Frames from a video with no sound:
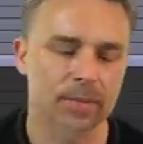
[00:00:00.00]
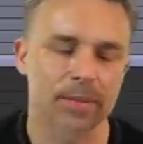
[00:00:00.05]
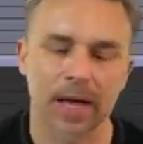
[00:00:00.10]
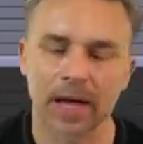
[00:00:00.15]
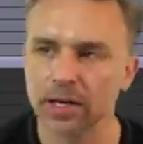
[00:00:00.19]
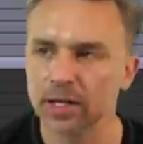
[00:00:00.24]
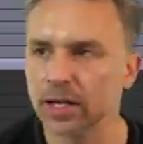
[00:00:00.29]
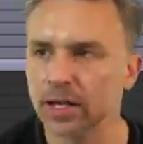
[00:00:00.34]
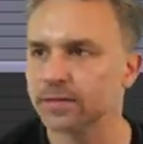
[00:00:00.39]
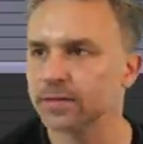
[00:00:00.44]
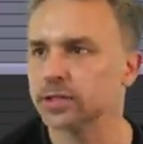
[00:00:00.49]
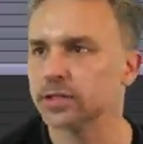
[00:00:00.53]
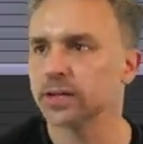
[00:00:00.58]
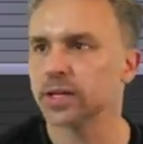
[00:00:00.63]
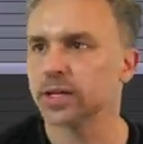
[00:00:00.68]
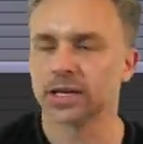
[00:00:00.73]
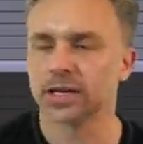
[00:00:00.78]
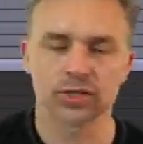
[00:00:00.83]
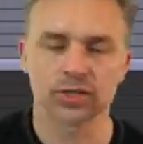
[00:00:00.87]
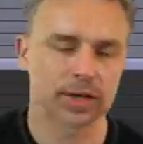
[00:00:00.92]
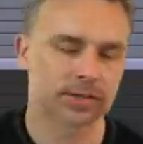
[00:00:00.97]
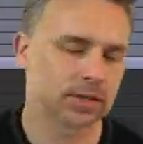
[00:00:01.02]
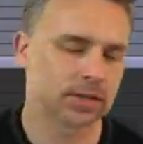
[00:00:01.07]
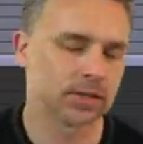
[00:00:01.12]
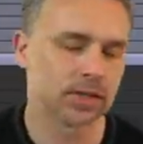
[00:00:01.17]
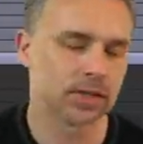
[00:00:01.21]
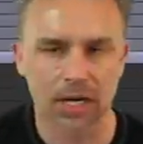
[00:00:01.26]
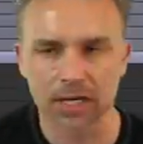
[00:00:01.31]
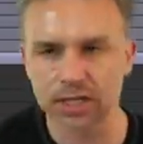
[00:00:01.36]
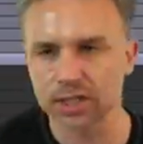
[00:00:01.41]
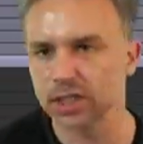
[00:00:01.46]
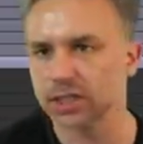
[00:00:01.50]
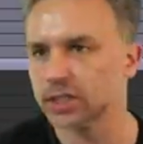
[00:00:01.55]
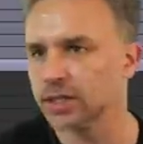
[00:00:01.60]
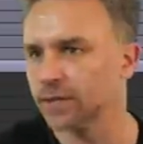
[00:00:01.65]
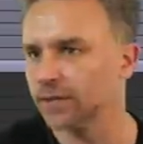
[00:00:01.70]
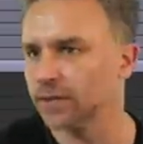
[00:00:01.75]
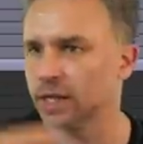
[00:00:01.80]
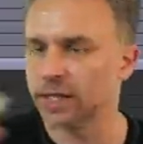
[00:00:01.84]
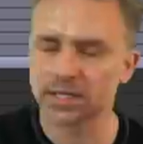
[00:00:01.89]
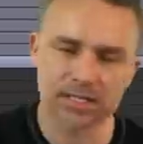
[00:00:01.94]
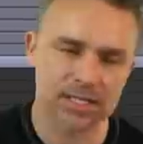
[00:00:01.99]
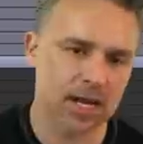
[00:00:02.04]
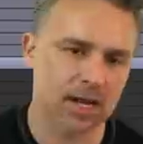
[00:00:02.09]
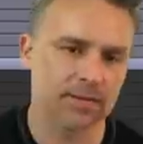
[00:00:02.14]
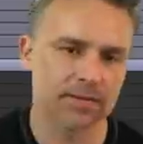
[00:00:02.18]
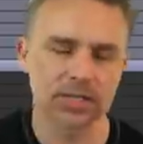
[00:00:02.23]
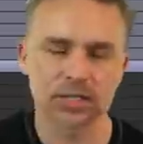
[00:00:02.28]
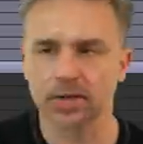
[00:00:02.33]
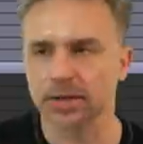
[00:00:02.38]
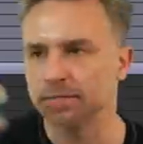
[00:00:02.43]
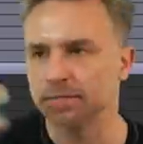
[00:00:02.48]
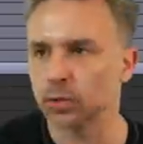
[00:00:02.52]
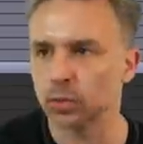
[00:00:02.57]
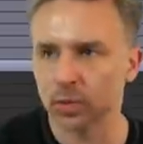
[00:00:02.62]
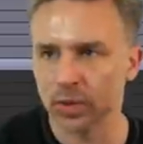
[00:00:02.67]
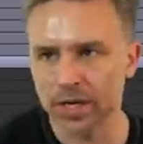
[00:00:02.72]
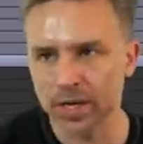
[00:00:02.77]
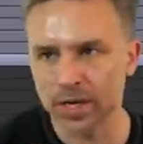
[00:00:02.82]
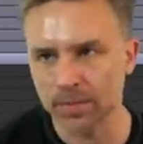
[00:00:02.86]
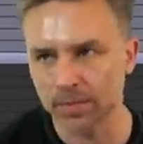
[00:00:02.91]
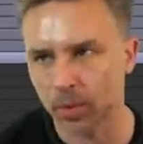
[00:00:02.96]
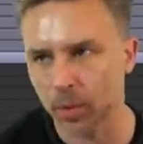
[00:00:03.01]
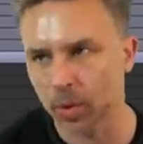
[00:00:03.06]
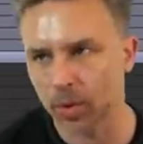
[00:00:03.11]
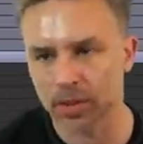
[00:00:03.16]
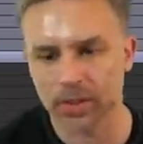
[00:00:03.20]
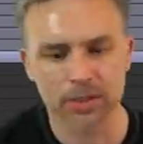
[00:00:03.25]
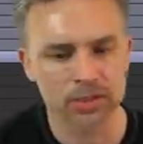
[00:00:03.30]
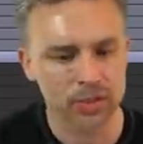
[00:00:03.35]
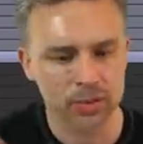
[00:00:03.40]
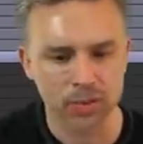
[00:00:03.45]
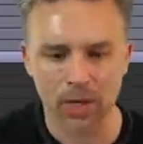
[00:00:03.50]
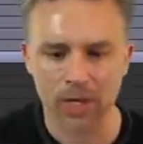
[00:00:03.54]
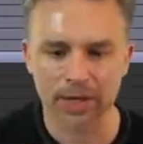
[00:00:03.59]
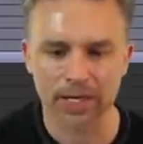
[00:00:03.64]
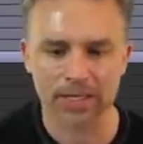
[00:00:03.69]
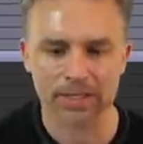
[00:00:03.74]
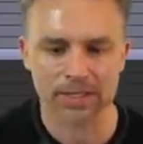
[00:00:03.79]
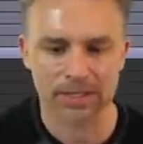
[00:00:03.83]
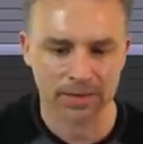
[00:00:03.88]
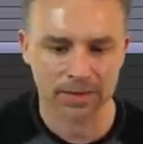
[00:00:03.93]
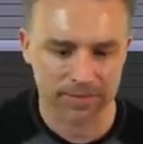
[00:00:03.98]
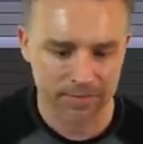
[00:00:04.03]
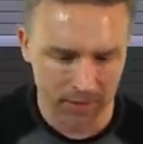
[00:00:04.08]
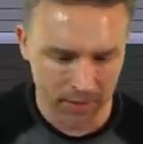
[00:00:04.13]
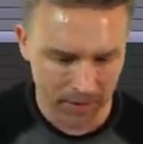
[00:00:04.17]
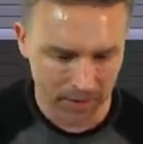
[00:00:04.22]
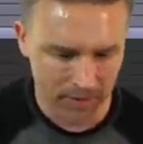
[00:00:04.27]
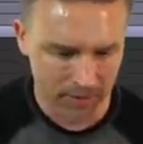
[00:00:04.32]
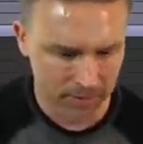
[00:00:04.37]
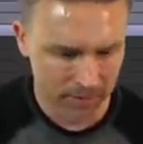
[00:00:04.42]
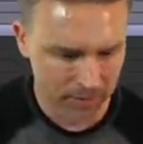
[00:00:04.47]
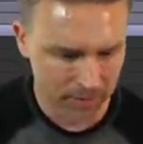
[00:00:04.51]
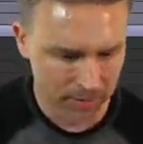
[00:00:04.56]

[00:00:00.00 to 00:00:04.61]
How do you have to do that? Do you have to launch it? Do you have to like save it? Do you have to re-import it? Do all that stuff? No.